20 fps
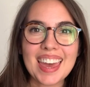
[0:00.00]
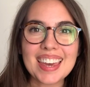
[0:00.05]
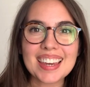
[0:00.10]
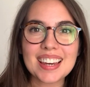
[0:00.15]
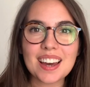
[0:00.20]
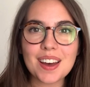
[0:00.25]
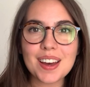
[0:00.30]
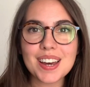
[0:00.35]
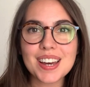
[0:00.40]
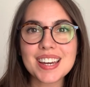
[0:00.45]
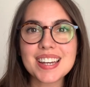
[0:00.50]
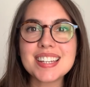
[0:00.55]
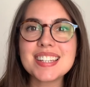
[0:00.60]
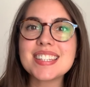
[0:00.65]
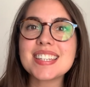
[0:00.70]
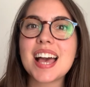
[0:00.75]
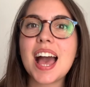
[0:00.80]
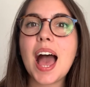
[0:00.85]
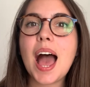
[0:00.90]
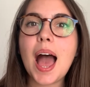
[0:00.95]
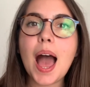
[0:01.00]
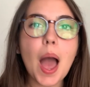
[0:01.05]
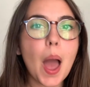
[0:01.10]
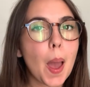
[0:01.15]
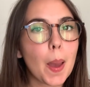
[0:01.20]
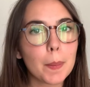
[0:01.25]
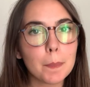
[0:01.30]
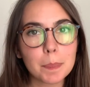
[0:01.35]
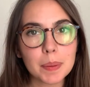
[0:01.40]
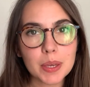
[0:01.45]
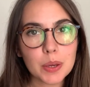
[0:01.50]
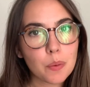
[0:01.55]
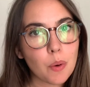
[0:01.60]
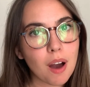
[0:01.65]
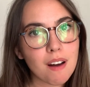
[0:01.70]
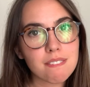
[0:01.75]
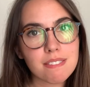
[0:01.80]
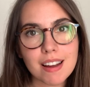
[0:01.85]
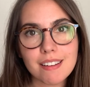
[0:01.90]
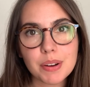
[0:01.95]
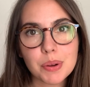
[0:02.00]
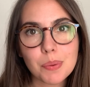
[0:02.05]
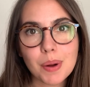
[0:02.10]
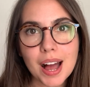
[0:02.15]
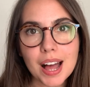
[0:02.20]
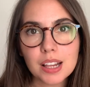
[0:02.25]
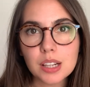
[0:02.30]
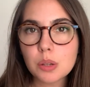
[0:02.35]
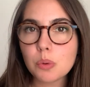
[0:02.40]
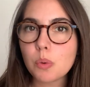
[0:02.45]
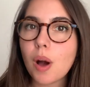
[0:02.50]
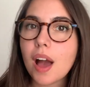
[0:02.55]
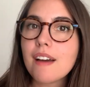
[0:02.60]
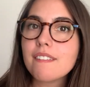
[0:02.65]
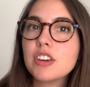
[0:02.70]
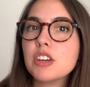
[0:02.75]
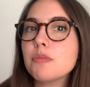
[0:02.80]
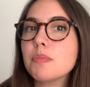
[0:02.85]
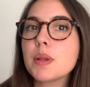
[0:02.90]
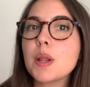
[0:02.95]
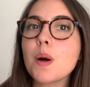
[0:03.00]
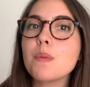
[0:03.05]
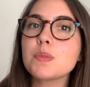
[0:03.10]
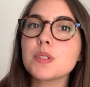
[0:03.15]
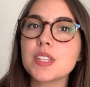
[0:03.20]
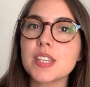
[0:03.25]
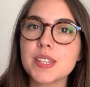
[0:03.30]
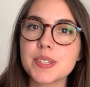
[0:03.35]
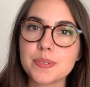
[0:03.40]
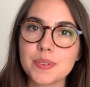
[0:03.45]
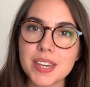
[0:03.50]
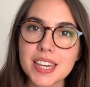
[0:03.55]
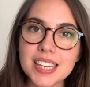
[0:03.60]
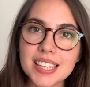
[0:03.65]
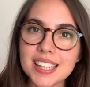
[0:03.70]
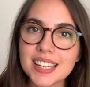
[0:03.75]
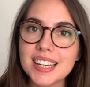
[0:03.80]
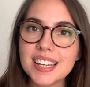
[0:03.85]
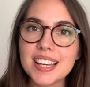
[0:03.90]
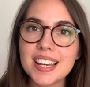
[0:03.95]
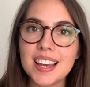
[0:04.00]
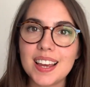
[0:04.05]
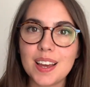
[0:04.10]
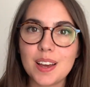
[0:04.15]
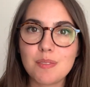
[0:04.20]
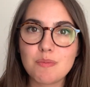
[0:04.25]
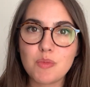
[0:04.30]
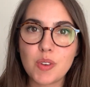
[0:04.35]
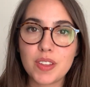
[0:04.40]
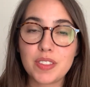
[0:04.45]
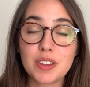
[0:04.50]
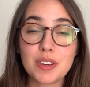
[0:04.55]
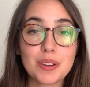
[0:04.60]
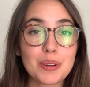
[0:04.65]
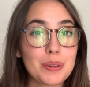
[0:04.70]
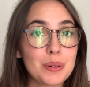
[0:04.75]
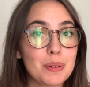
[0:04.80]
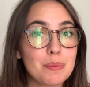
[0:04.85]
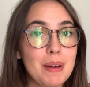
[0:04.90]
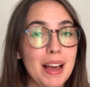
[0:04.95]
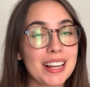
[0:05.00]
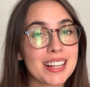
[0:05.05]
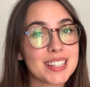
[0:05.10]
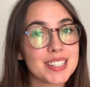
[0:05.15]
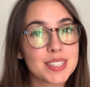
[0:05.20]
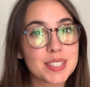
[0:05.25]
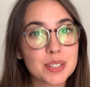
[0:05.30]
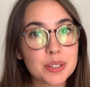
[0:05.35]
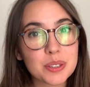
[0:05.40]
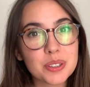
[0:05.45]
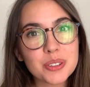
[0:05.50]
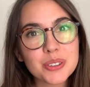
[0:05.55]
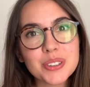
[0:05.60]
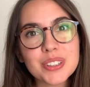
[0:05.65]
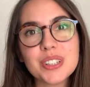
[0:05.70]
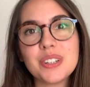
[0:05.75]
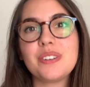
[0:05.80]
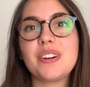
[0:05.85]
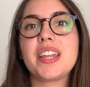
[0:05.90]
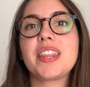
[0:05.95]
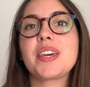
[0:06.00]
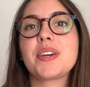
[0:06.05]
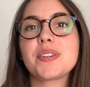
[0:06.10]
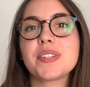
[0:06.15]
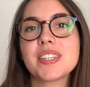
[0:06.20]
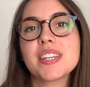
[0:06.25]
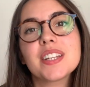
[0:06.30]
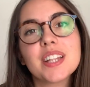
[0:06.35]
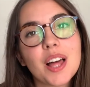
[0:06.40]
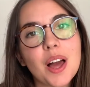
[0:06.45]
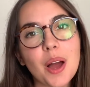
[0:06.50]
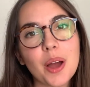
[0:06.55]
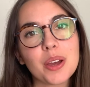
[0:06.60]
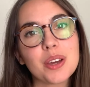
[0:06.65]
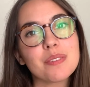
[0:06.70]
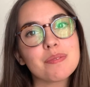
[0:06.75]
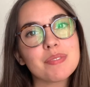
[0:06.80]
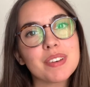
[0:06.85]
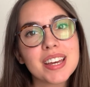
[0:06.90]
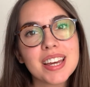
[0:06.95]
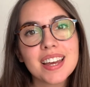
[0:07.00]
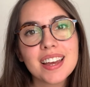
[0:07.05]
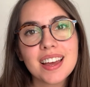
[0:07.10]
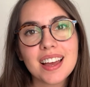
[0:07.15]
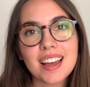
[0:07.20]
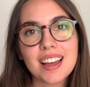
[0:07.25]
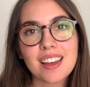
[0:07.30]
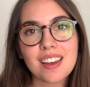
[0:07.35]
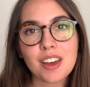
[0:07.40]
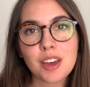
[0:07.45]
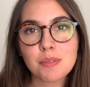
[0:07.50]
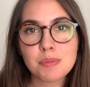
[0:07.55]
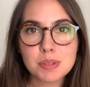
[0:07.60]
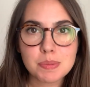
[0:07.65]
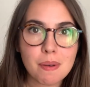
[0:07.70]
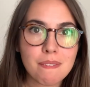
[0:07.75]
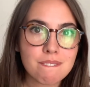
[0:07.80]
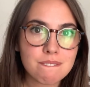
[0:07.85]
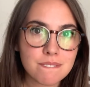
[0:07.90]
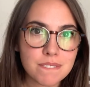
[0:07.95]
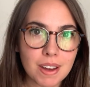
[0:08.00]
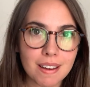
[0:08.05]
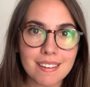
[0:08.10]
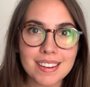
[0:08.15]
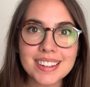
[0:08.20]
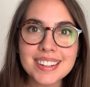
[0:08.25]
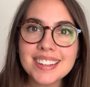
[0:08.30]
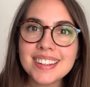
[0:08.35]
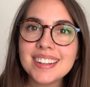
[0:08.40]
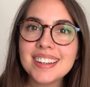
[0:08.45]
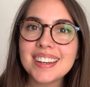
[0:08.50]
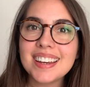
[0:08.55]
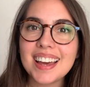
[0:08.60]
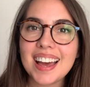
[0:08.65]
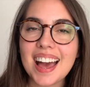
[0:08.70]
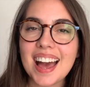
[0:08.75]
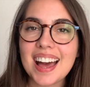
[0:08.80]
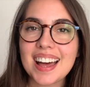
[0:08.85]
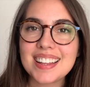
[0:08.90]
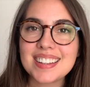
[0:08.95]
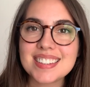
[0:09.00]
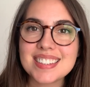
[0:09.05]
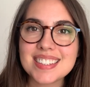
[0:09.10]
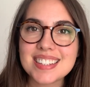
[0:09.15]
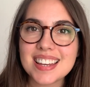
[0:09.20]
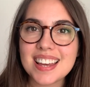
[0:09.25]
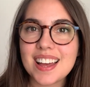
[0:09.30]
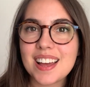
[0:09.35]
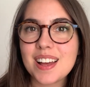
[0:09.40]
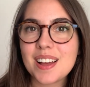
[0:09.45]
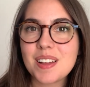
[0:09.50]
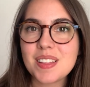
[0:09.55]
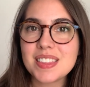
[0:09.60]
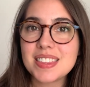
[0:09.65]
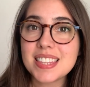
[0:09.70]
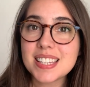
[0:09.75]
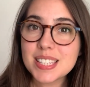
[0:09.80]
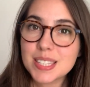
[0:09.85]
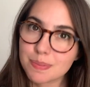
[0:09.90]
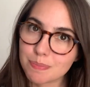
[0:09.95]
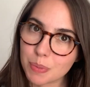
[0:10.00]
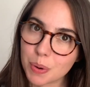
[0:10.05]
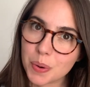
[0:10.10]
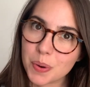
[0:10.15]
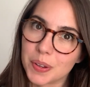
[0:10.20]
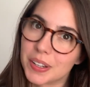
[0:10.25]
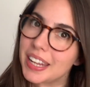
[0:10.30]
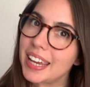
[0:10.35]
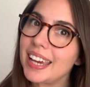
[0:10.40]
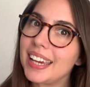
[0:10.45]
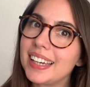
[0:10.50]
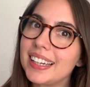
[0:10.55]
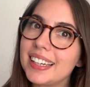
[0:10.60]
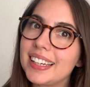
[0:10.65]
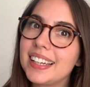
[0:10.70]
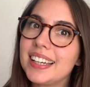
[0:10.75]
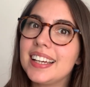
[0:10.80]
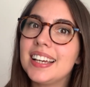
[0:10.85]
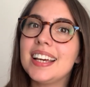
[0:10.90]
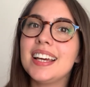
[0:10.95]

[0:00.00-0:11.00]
guys, hope you are very well, whatever you've been up to this week, whether you're back at school or whether you're still at home. I hope it's been fun. And this morning